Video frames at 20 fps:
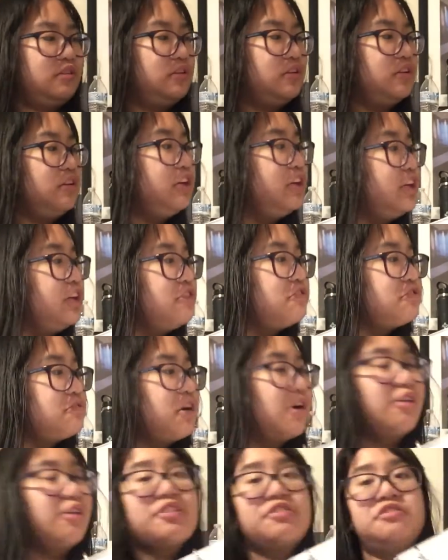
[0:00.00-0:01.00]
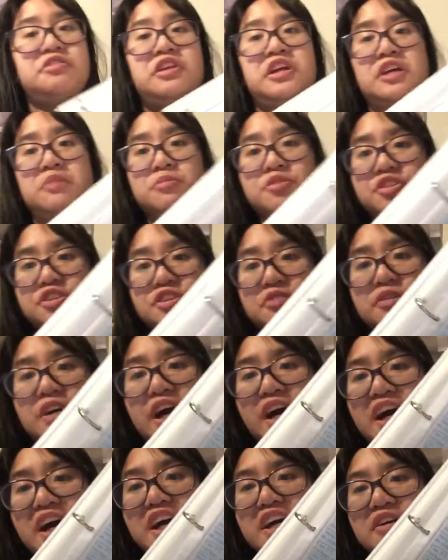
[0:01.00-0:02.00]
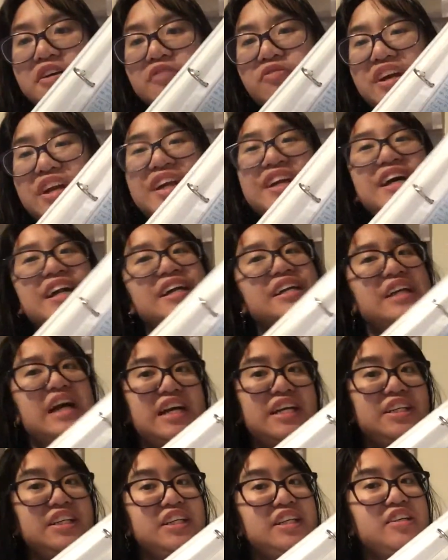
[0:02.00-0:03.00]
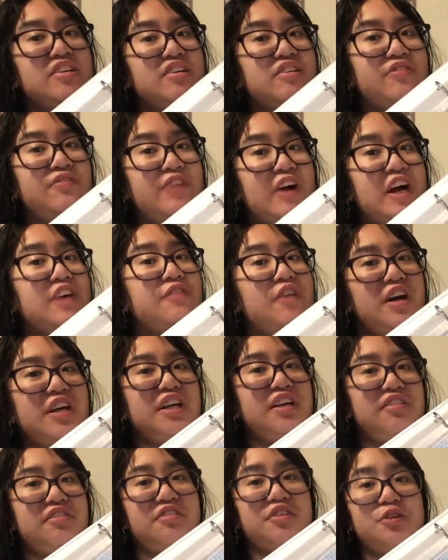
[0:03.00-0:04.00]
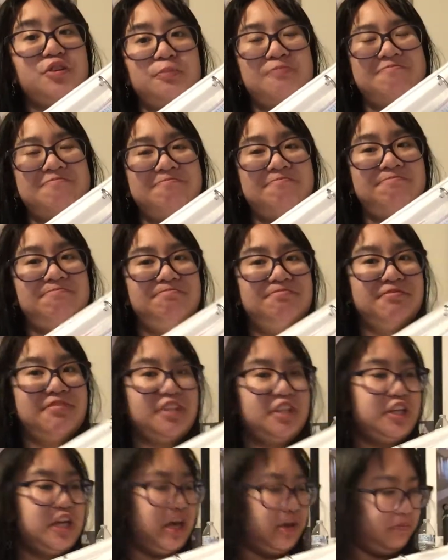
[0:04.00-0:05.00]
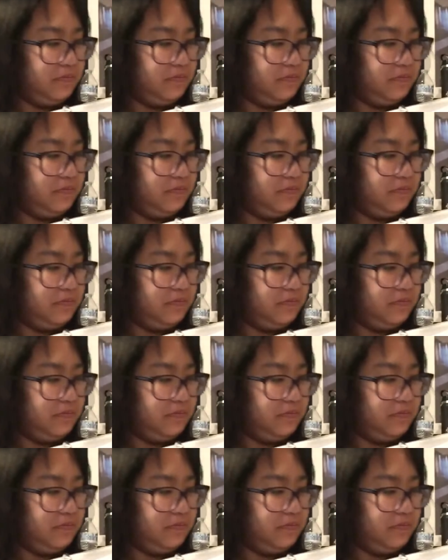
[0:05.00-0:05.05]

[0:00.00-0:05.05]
Here's our exam 2 guide, and I got a 95 on it, so yeah.